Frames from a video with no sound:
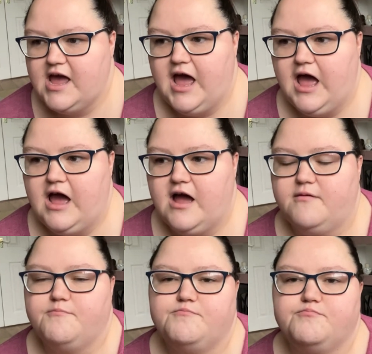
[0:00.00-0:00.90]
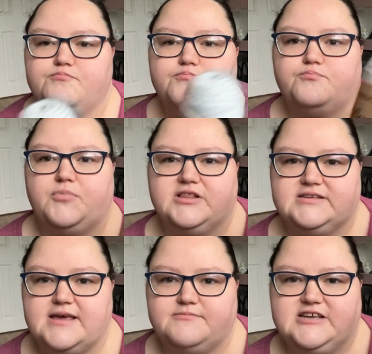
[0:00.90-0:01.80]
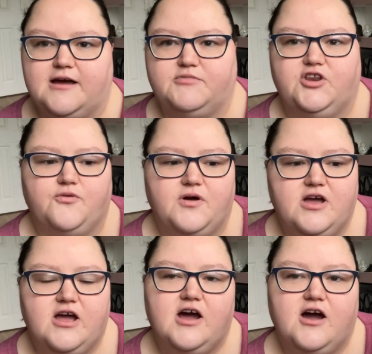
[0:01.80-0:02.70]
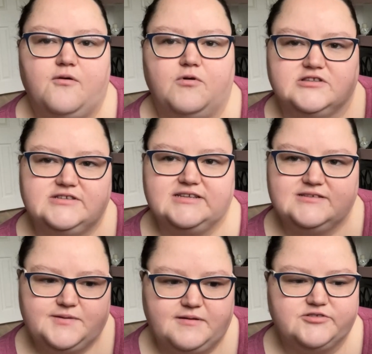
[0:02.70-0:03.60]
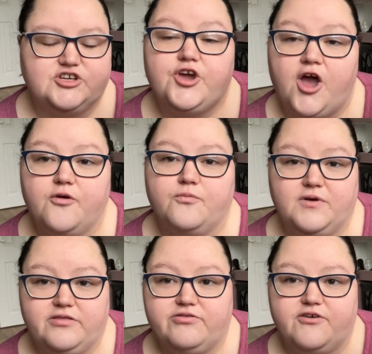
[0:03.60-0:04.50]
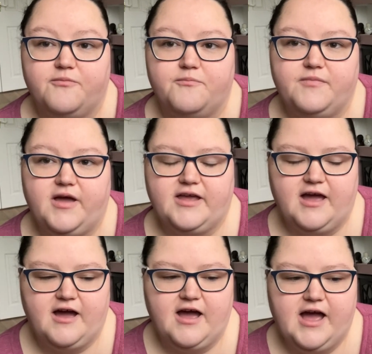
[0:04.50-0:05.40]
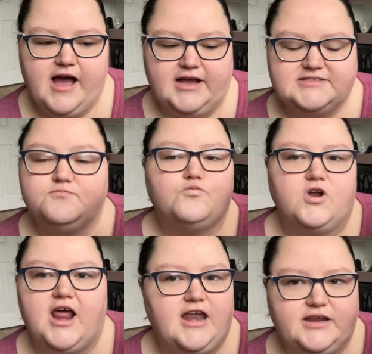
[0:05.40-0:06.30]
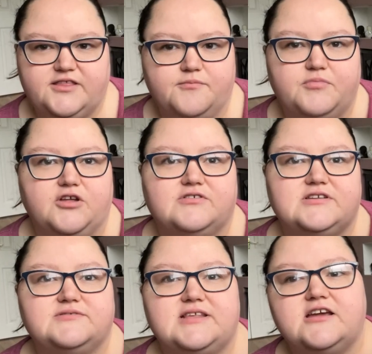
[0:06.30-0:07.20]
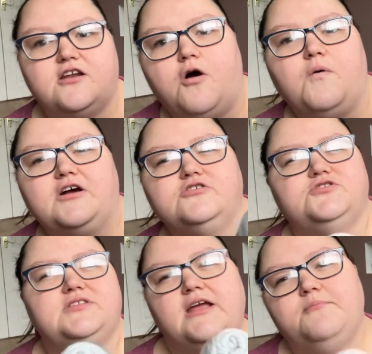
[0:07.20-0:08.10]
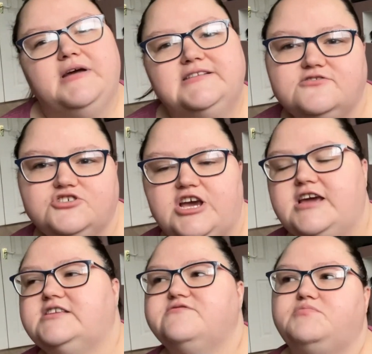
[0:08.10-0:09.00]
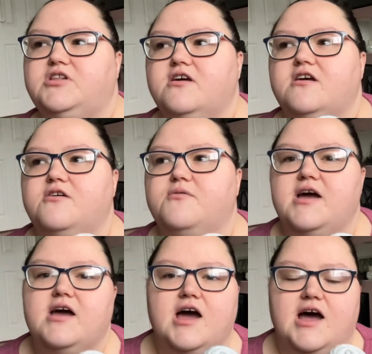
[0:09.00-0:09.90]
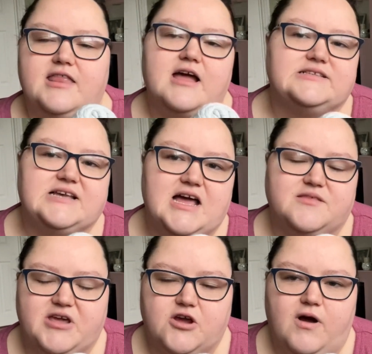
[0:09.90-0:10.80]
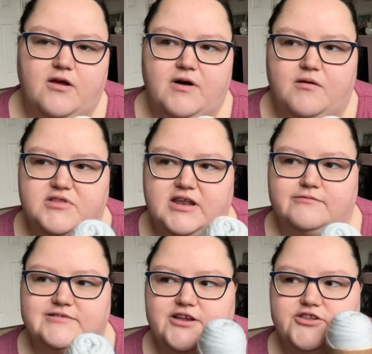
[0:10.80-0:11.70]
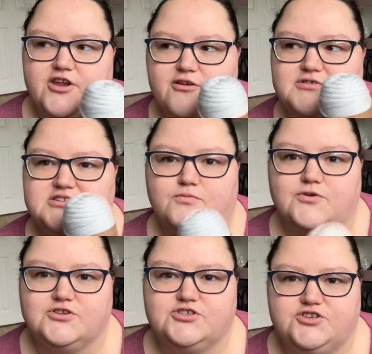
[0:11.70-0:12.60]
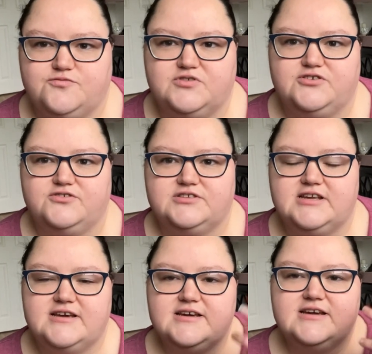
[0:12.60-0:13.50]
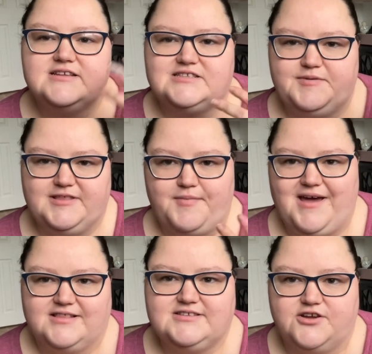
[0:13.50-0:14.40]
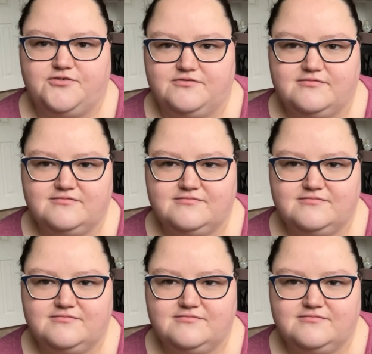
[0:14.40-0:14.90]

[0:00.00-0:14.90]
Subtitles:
But at the same time, you know, I wanted it to be able to go with them. Yeah, I didn't want anything blue, because I was thinking, oh, I could do like a middle shade of blue and that'd tie them in quite well. But then I was like, no, because I want the 2 blues to be the birthstone